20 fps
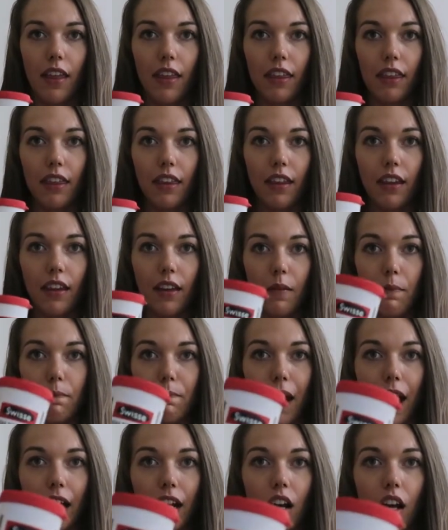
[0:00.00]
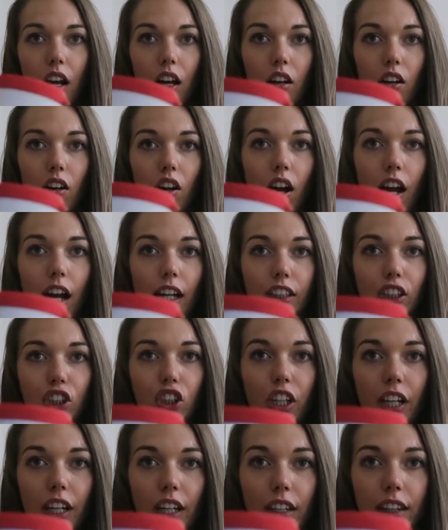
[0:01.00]
the Maca high
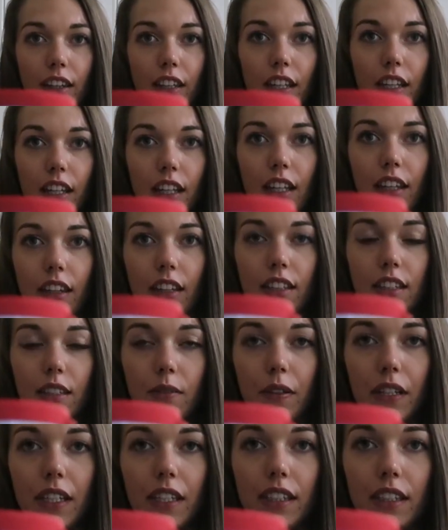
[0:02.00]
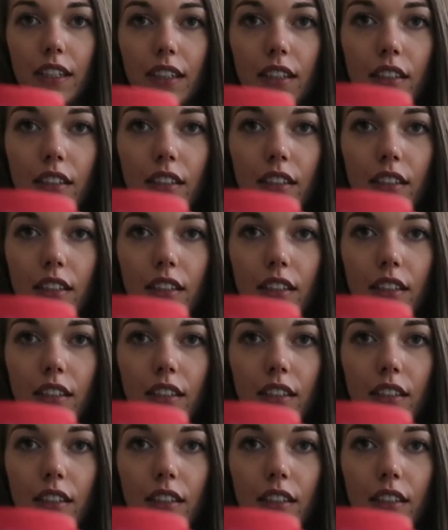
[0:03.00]
strength in the Swiss,